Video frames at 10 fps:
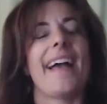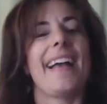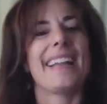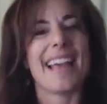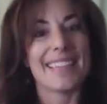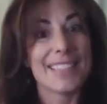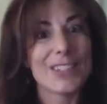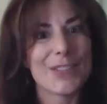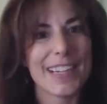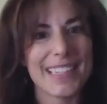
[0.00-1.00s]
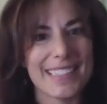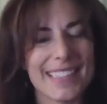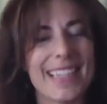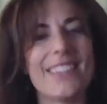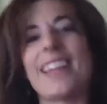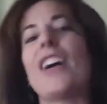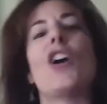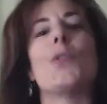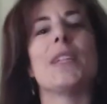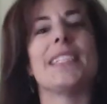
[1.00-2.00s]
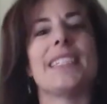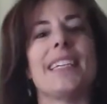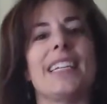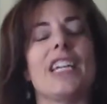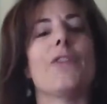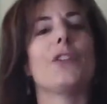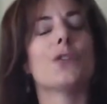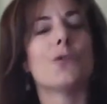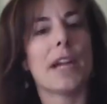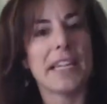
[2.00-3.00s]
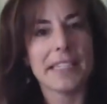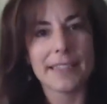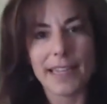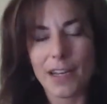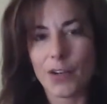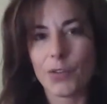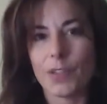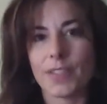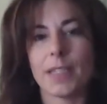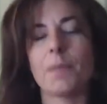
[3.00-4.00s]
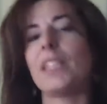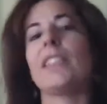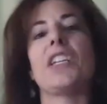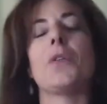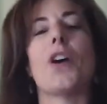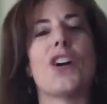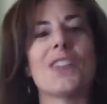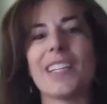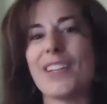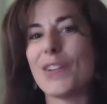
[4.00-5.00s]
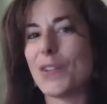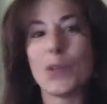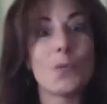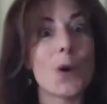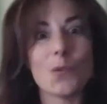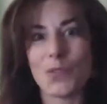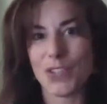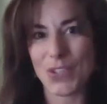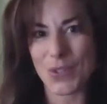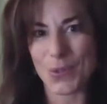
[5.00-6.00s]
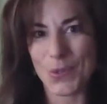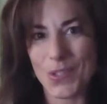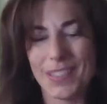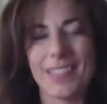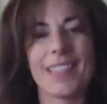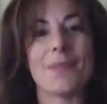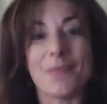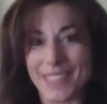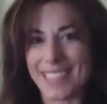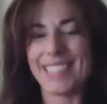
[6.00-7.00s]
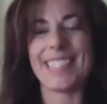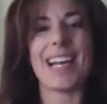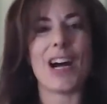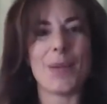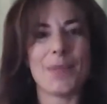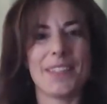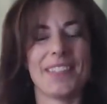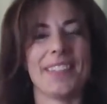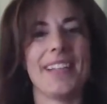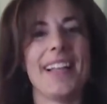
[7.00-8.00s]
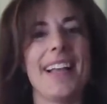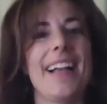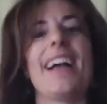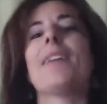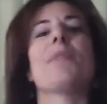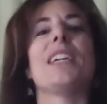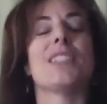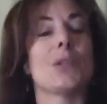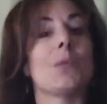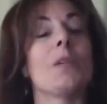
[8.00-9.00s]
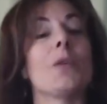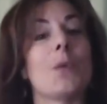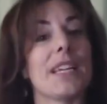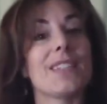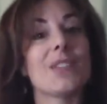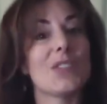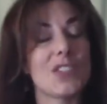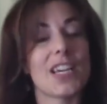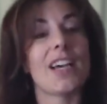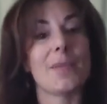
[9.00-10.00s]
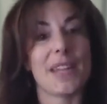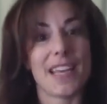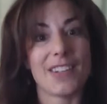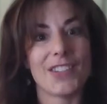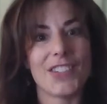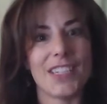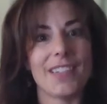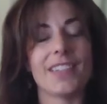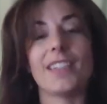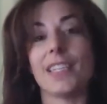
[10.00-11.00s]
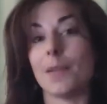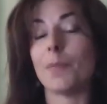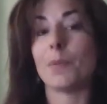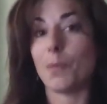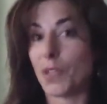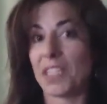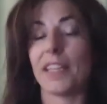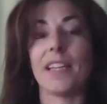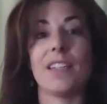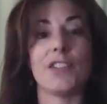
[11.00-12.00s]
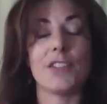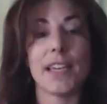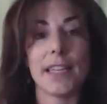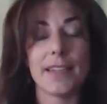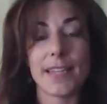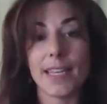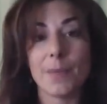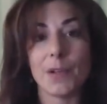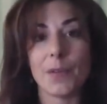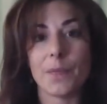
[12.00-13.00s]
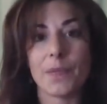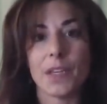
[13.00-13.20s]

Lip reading: And as they're writing it down, I always say, if you're writing down something that you already know you won't do, then please stop, because it would be a waste of your time and energy to keep putting that in your table.